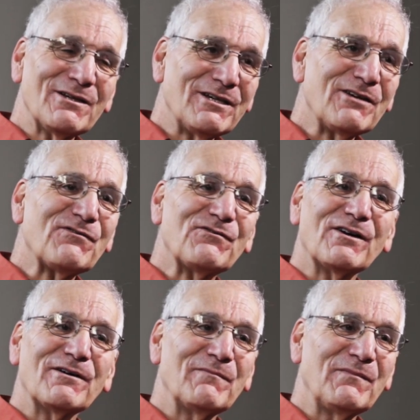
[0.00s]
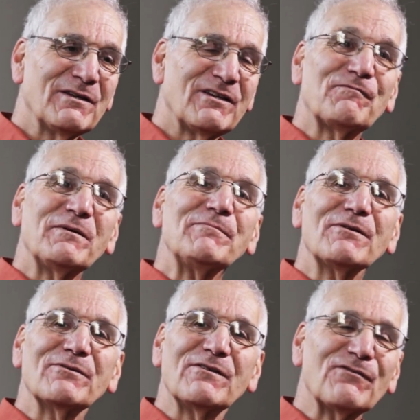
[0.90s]
If
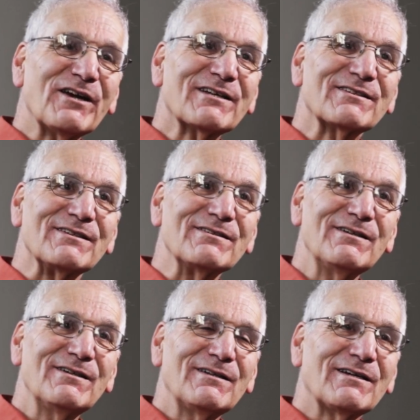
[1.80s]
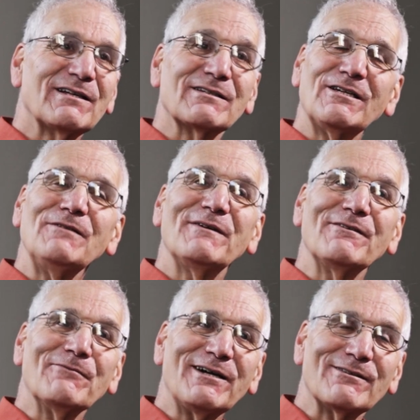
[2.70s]
people who are infected and are
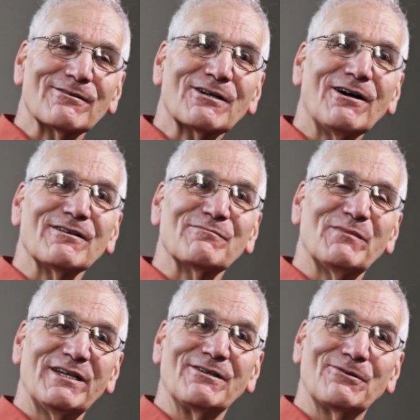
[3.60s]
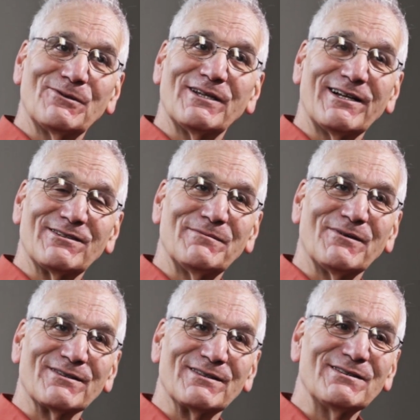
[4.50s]
keeping well can't make good
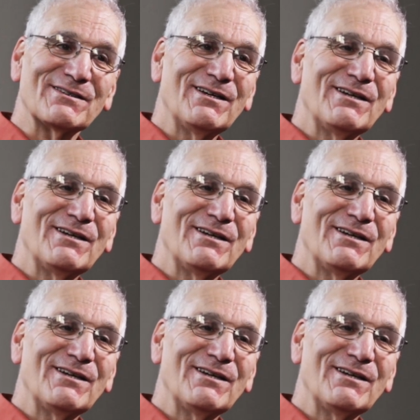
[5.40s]
antibodies,